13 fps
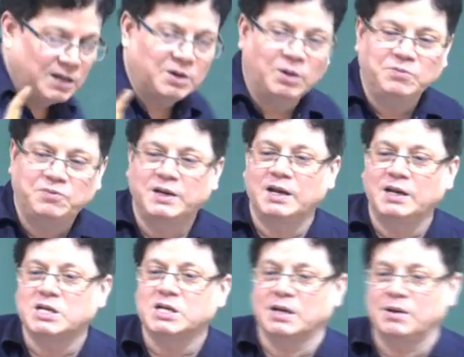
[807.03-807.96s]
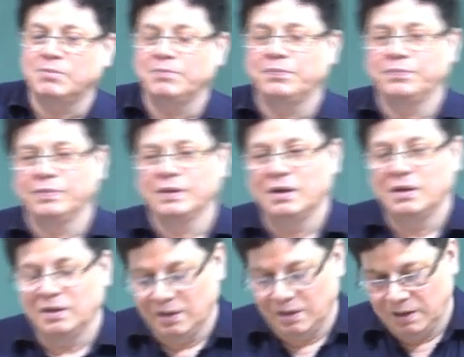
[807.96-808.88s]
configuration
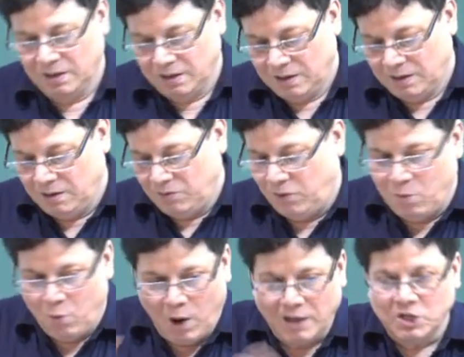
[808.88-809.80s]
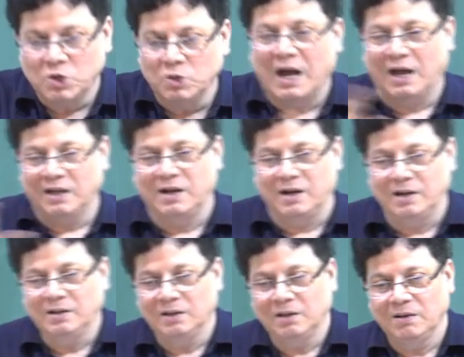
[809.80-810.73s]
from one to the other,
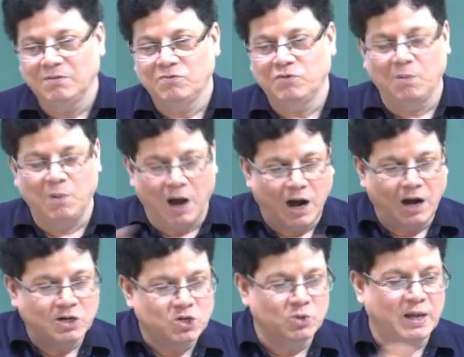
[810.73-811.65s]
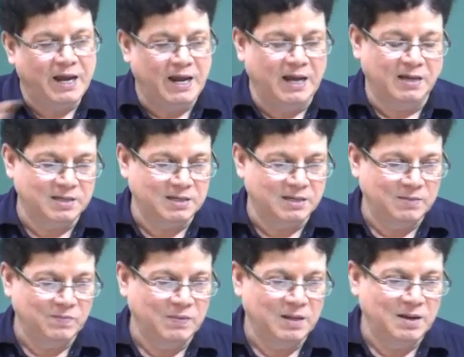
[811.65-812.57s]
from R to the S,
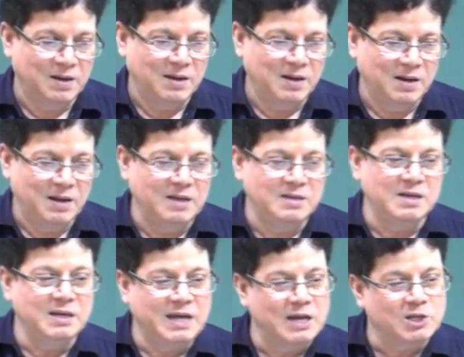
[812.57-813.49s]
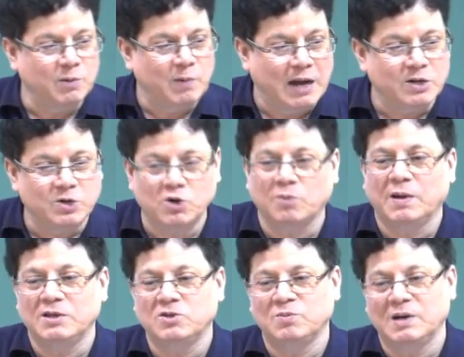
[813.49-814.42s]
is in case of attrop
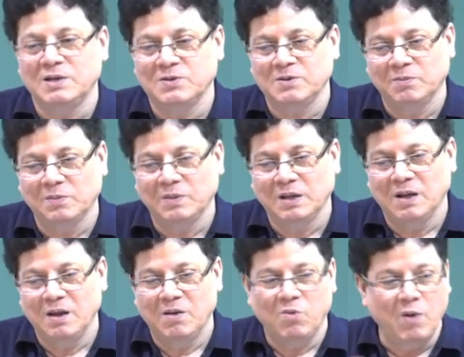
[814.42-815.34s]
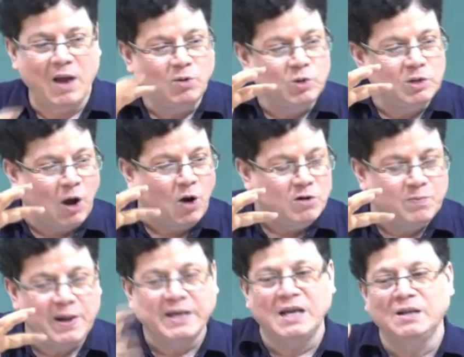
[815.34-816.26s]
isomerism, where without
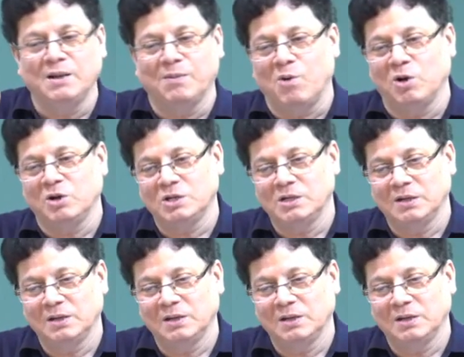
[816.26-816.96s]
breaking the bond